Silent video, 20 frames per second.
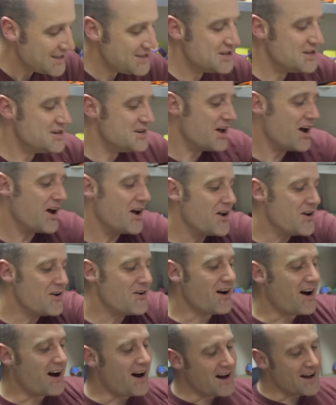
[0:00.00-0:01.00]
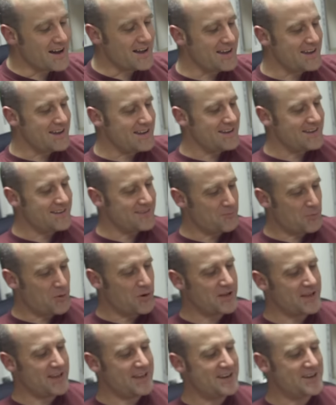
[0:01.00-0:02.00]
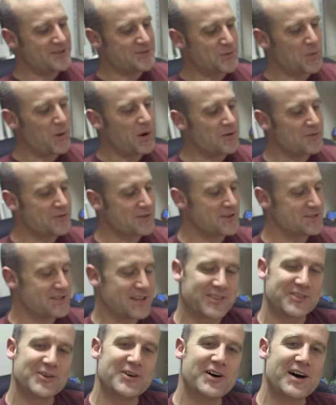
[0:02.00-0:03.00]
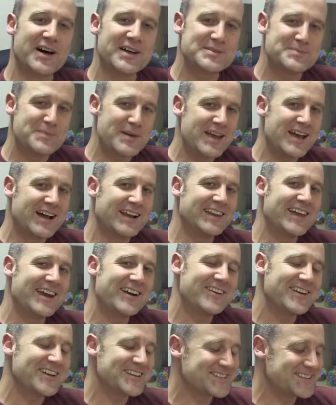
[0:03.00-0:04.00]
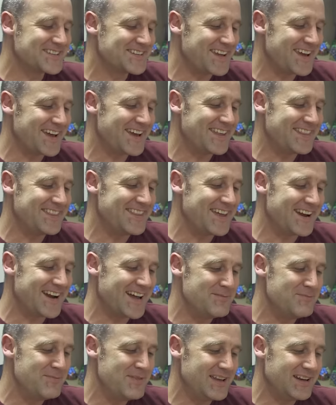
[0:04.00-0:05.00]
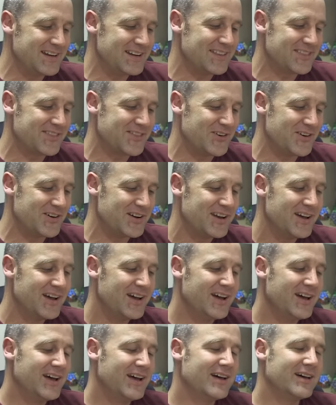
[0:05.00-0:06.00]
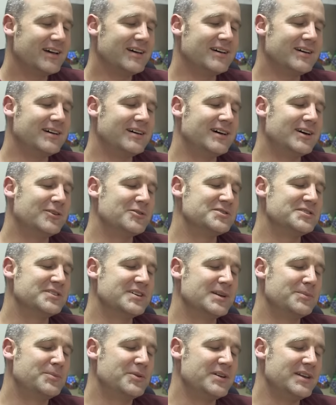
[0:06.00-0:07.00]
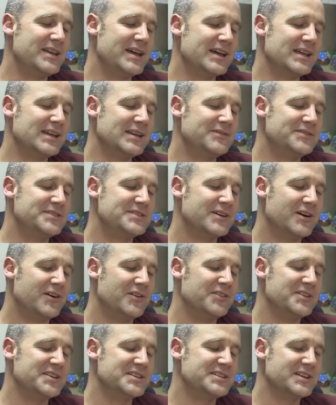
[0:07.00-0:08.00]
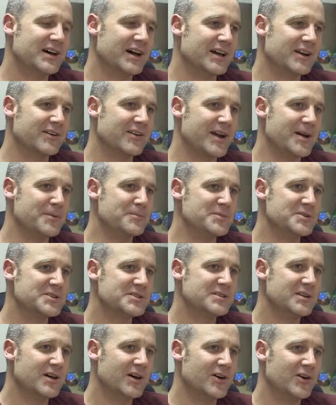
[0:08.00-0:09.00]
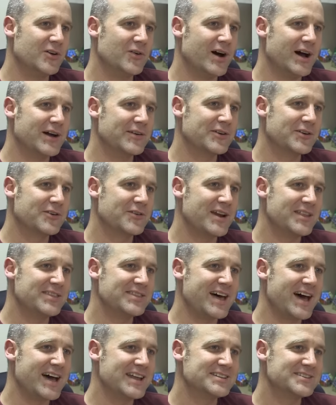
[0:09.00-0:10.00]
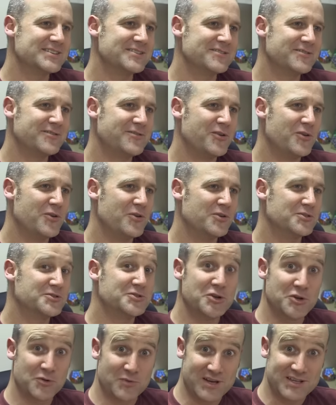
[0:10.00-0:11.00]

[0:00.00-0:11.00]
You know, I put in a 12th because I thought I was being hilarious, and then I immediately thought, I wasn't going to put negatives on this diagram, so I regret that for two